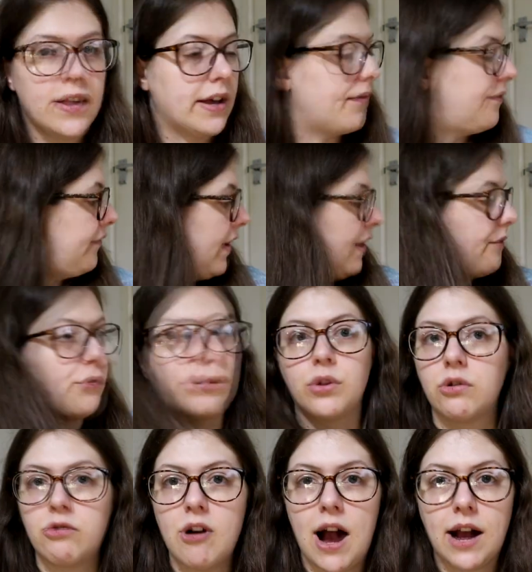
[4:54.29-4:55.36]
They can fit through
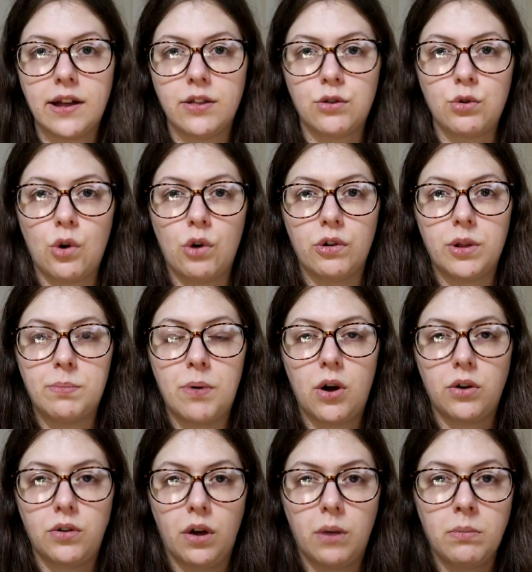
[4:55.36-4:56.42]
the crack in the door at the
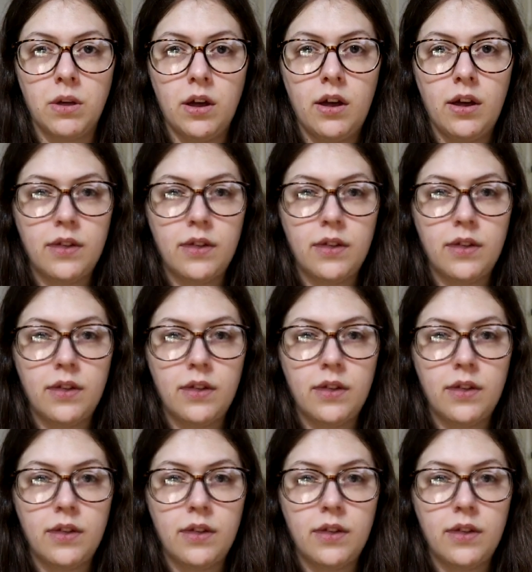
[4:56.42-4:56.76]
bottom.